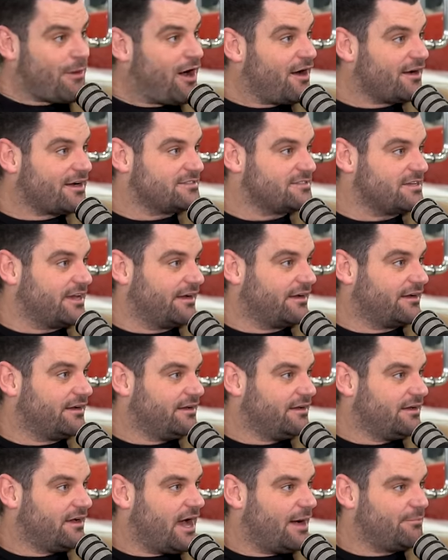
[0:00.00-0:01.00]
marketing.
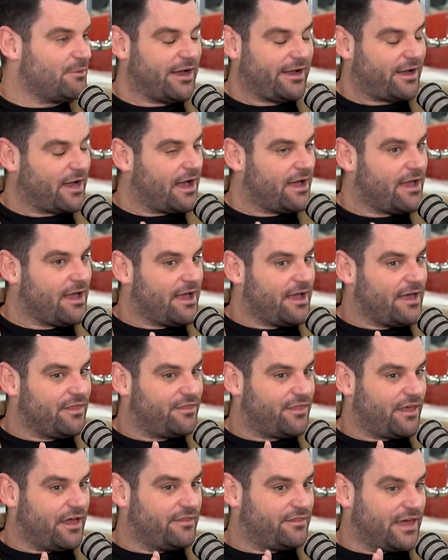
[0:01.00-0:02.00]
Yeah. I'm like,
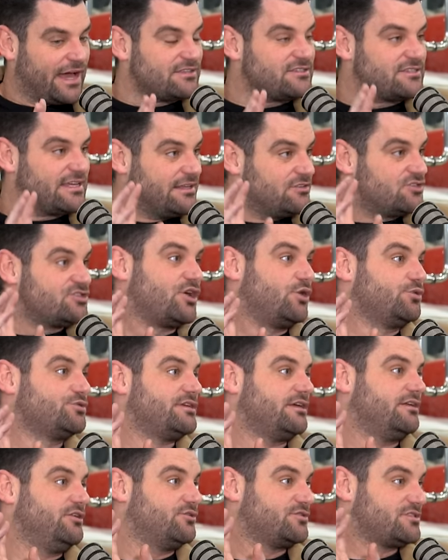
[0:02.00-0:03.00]
that's
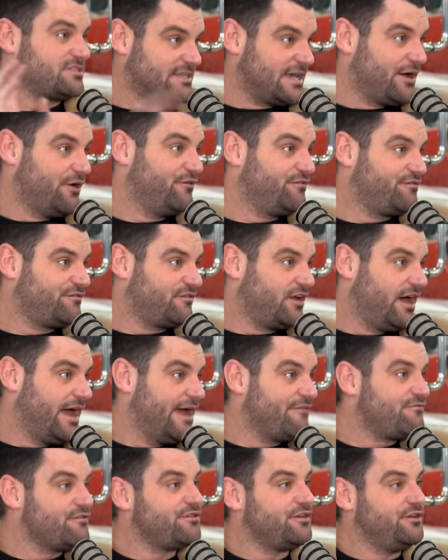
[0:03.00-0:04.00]
insulting yourself. Like
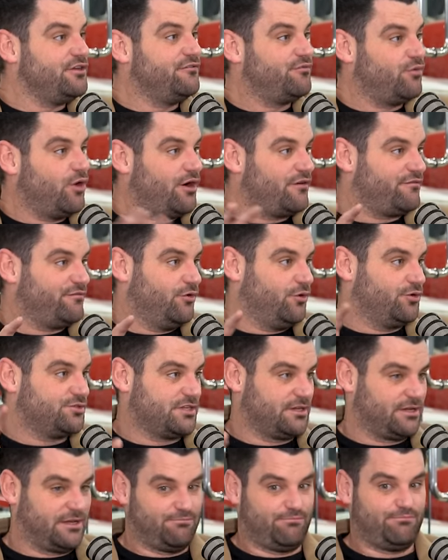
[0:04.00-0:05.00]
everything you've worked for
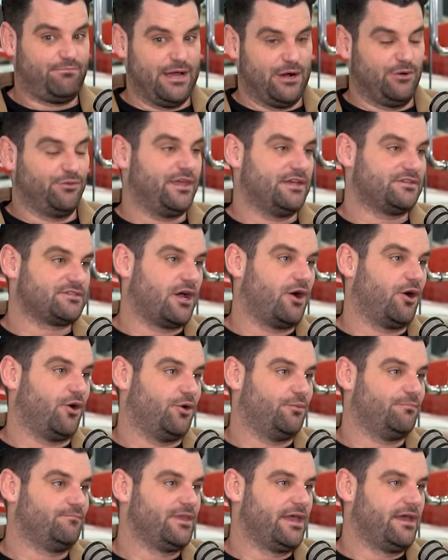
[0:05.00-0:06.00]
to build this
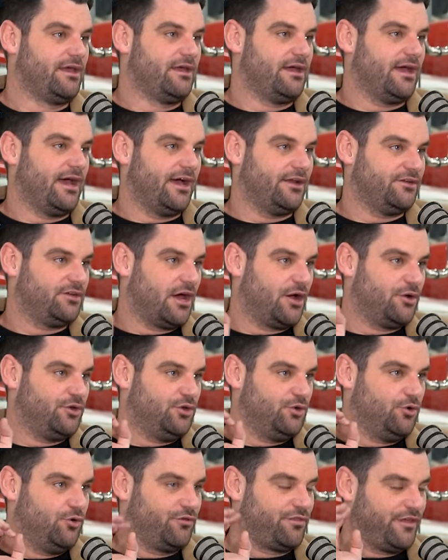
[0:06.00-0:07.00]
home, and now
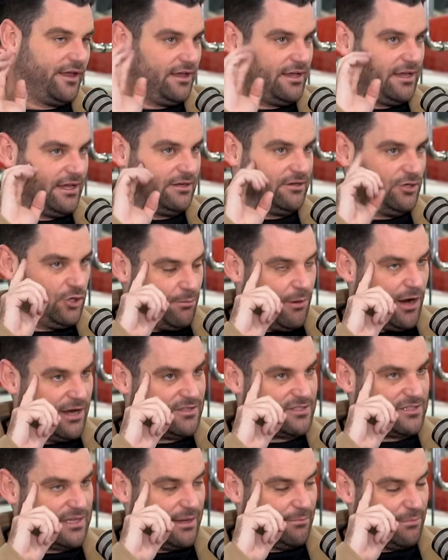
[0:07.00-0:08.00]
you're thinking, your
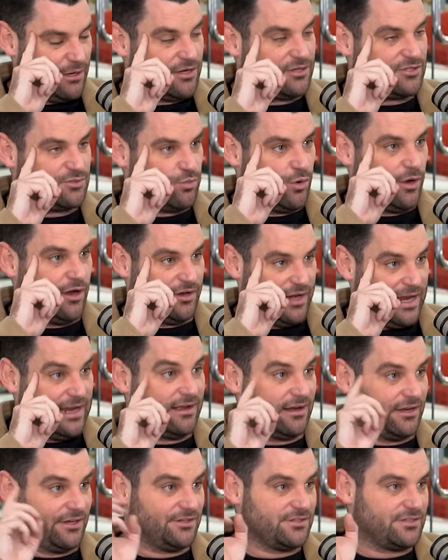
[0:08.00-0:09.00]
mindset, because we're in
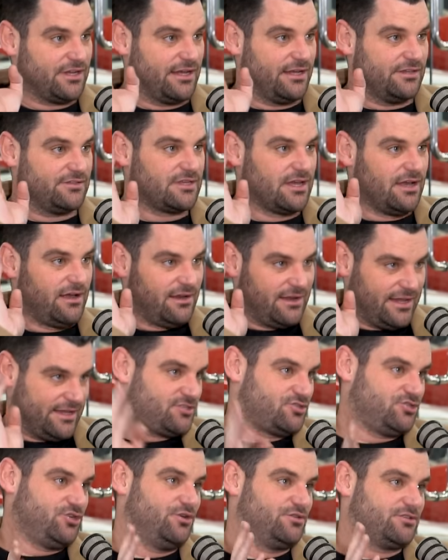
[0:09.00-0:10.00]
England, is
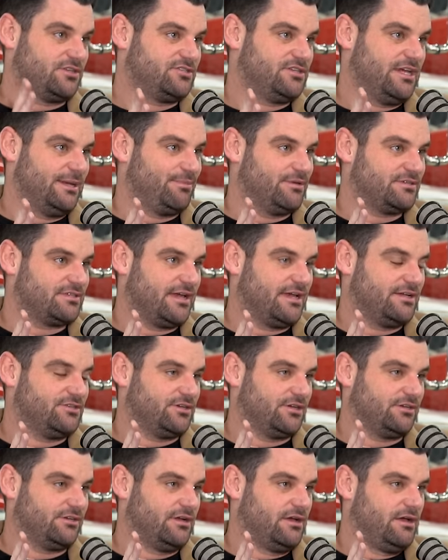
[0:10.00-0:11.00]
let's choose the cheapest
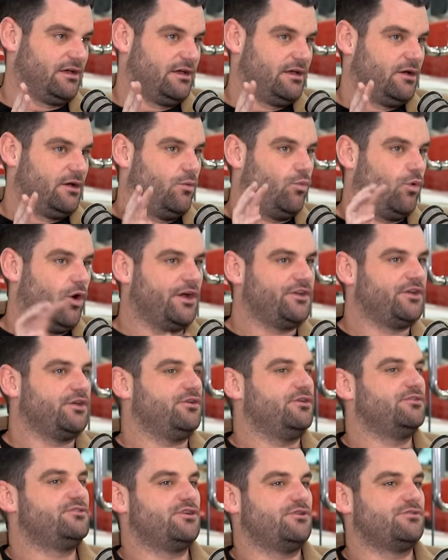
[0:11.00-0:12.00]
agent. Why don't
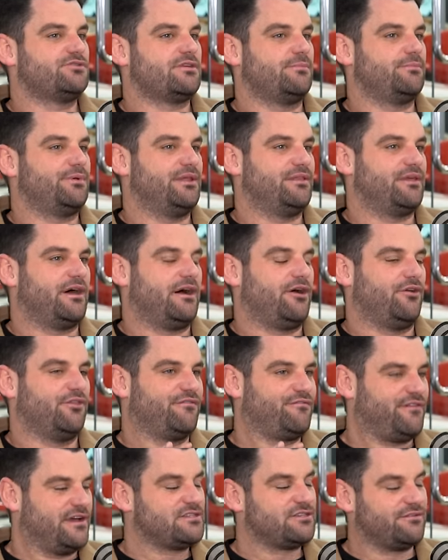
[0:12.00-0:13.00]
you choose somebody that on
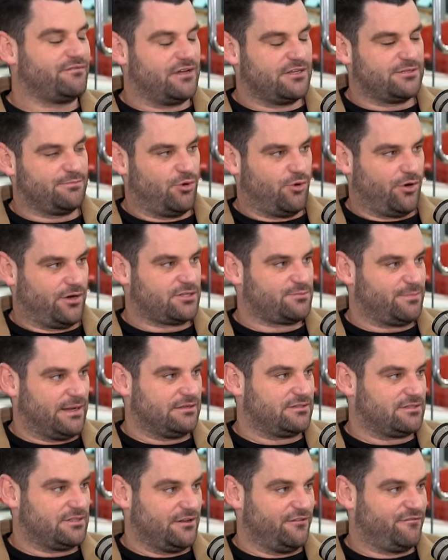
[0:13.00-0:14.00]
the face of it is more
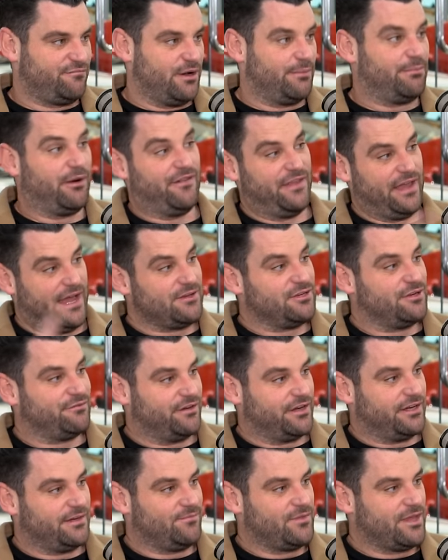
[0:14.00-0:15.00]
expensive, but by the end of
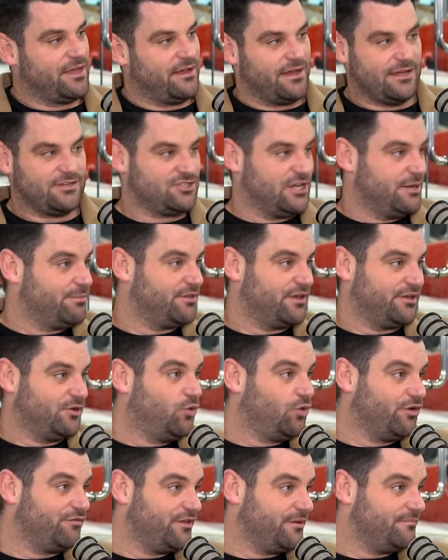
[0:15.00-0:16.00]
it is cheaper than
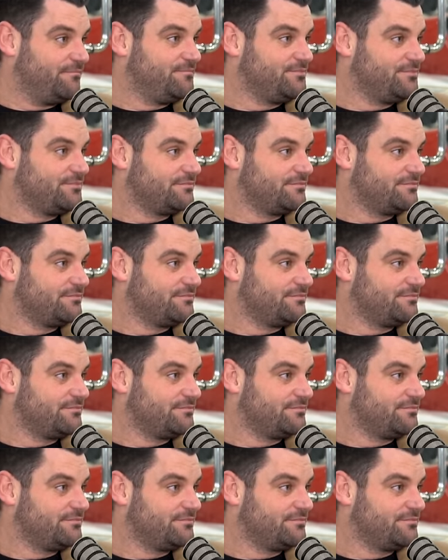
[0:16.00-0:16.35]
all of them?